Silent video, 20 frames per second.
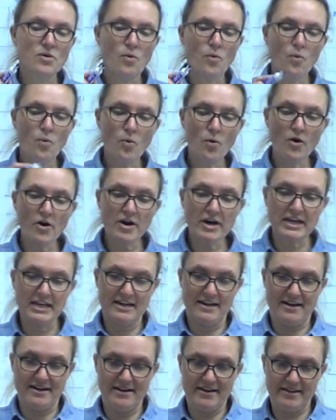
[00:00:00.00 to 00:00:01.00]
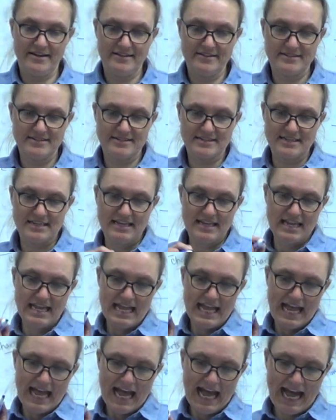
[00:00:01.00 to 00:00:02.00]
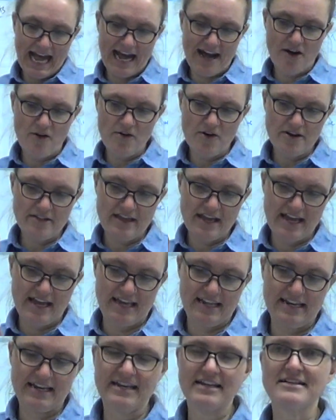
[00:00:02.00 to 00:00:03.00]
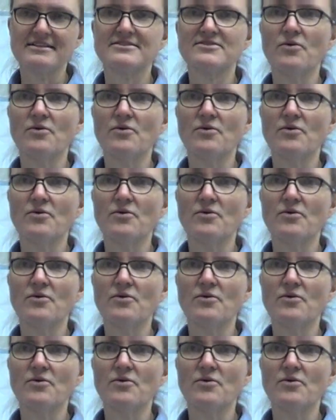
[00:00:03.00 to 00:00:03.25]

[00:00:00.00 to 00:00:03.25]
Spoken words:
organized? How are the headings